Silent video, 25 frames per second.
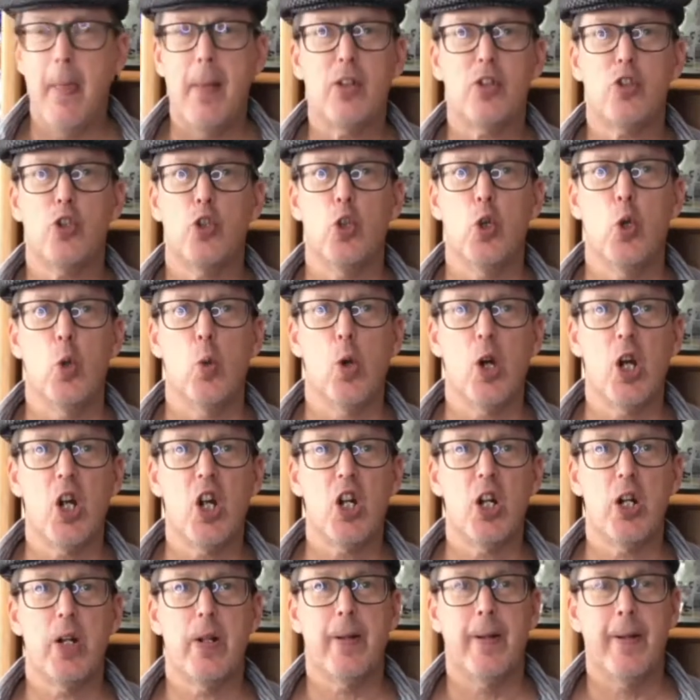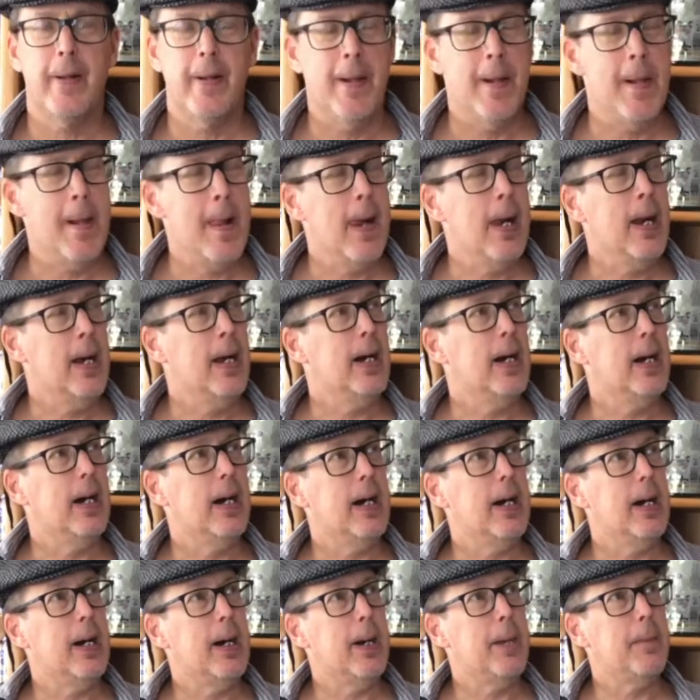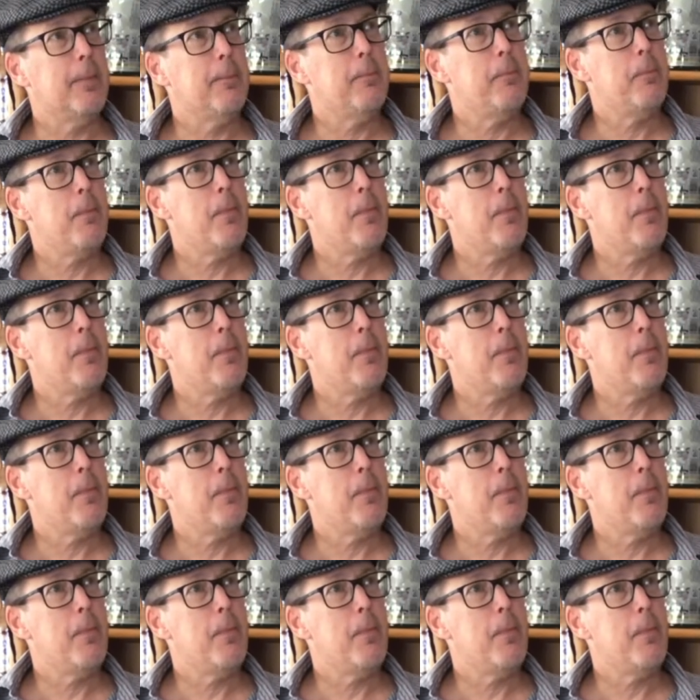It's a new word. I'm